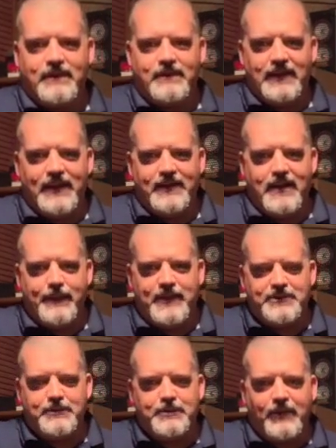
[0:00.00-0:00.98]
Like, comment,
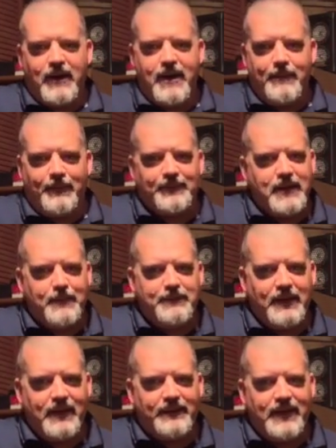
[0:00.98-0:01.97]
and subscribe. I'll keep
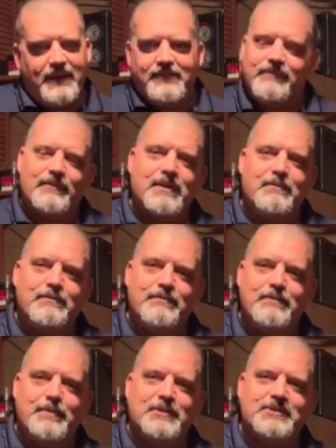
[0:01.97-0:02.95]
saying that. I want to
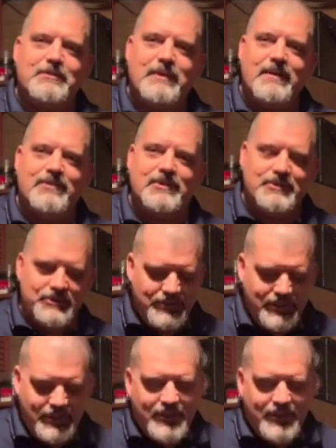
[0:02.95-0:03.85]
boost up my views.